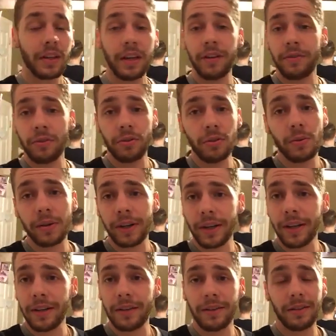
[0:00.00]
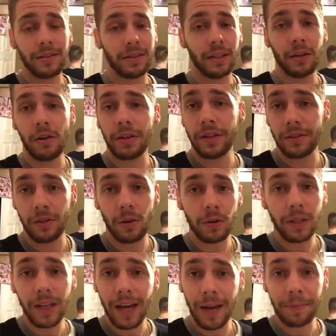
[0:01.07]
if you do want to get it, this sale is
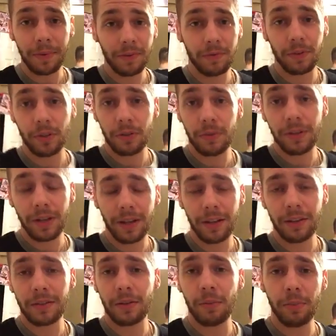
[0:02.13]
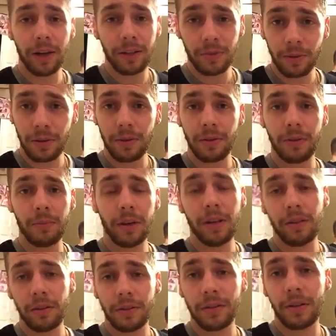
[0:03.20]
only happening for two days, so May 12th and May
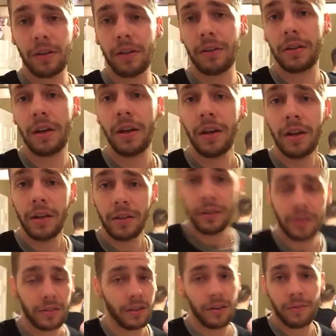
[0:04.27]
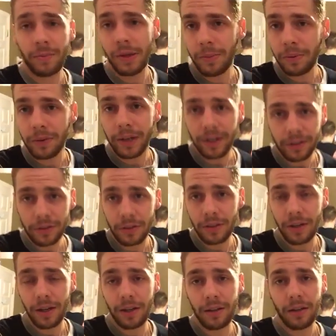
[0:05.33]
13th, just to give people an extra
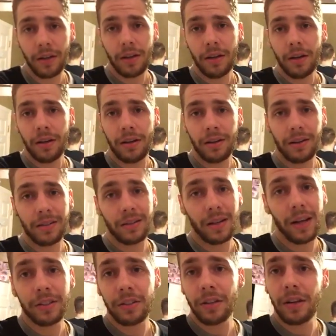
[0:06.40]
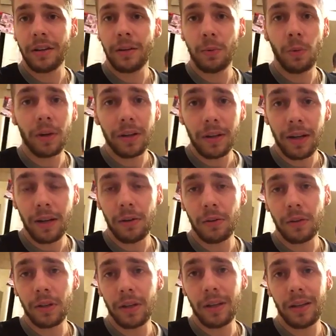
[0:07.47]
day. Because uh, last year I did one day
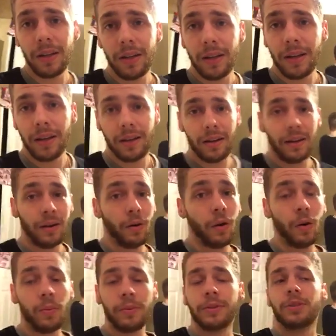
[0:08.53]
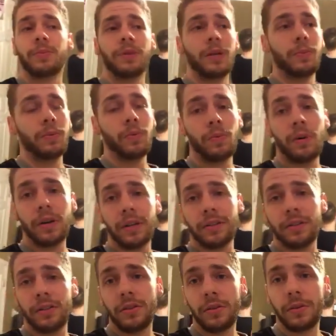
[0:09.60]
only, and a whole bunch of people wanted
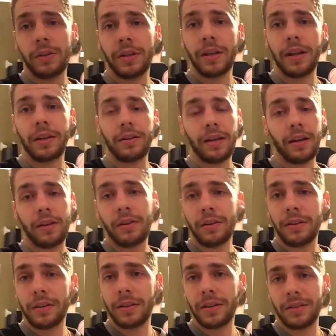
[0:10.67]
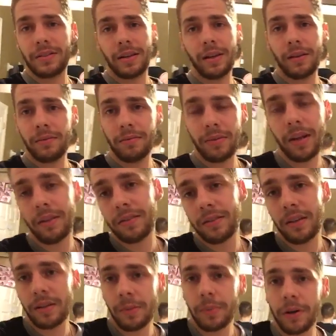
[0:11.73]
to do it, and they, they couldn't because they, they
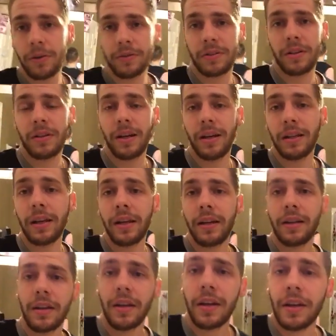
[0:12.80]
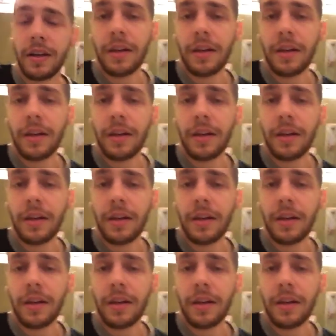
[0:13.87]
seen the post a day late.